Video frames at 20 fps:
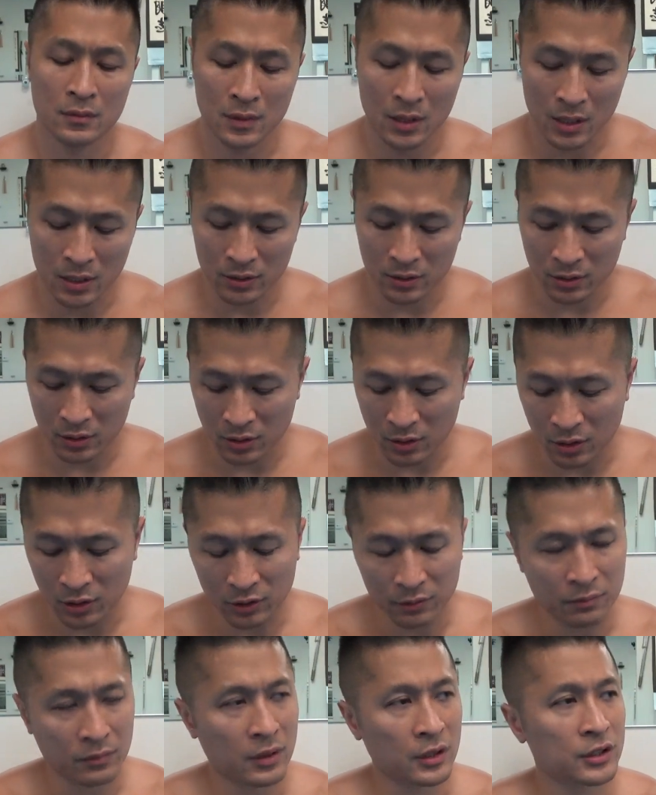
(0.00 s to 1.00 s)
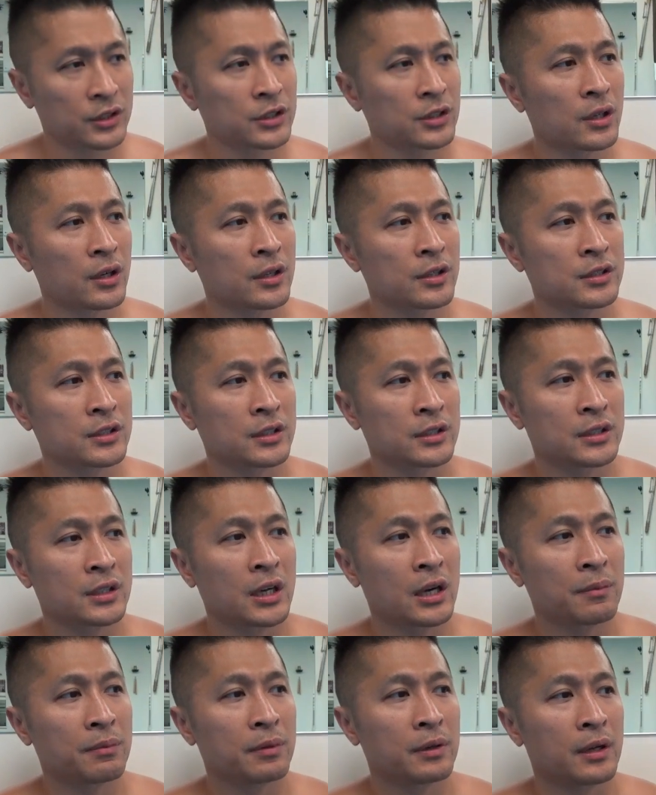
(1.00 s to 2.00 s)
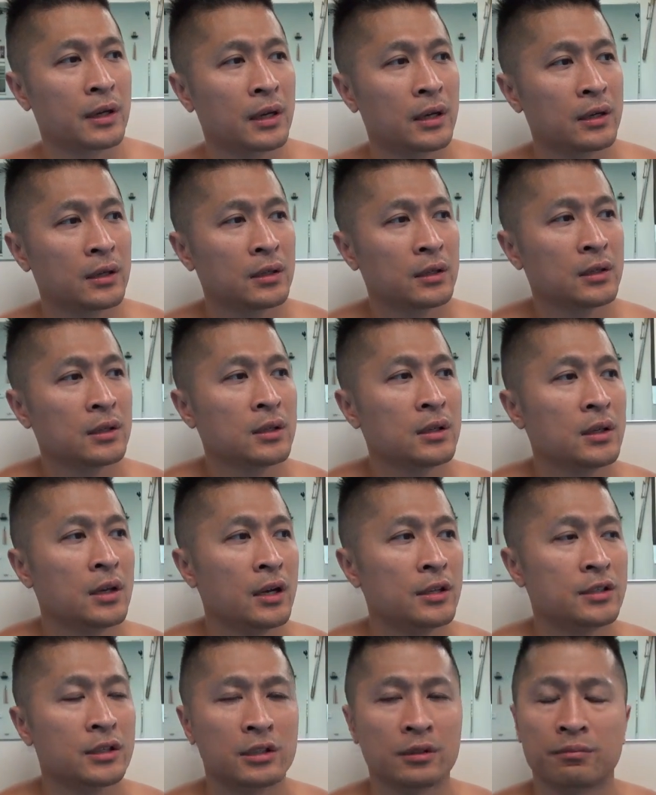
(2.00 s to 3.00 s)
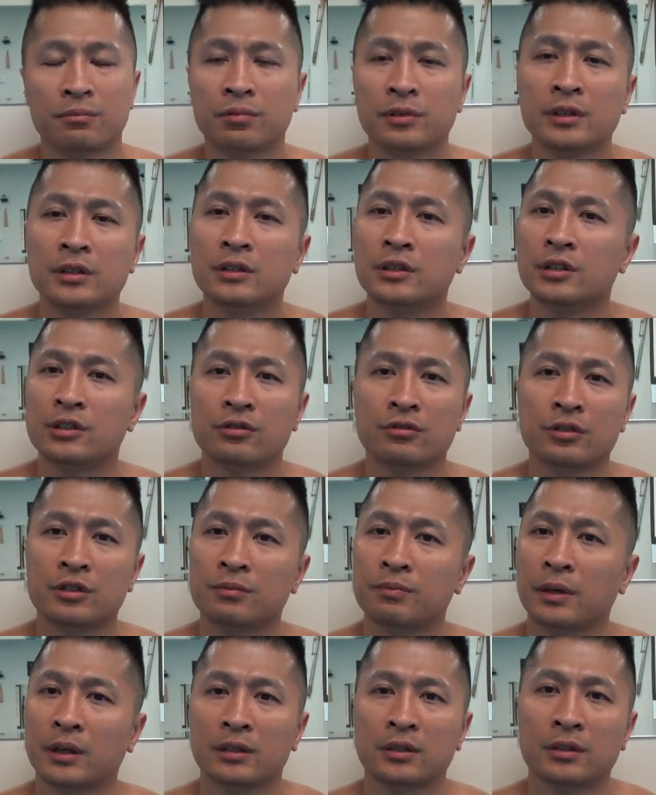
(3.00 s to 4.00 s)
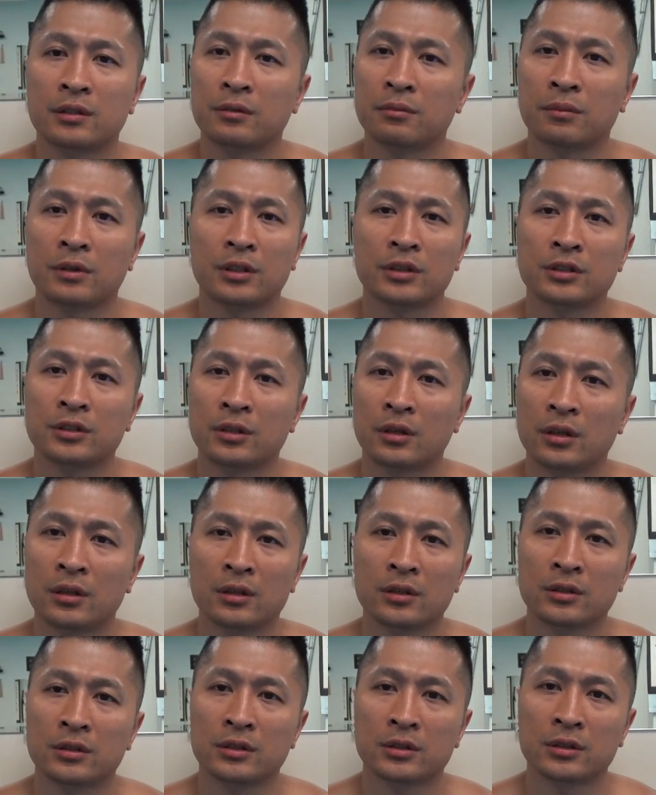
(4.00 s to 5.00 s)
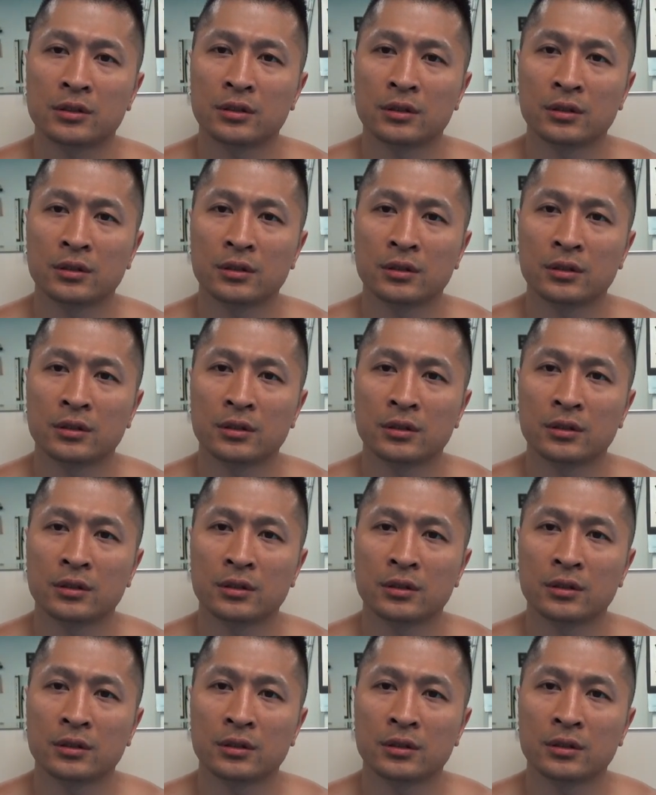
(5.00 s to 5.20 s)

And to call them martial artists on top of that is a complete disrespect to the martial arts.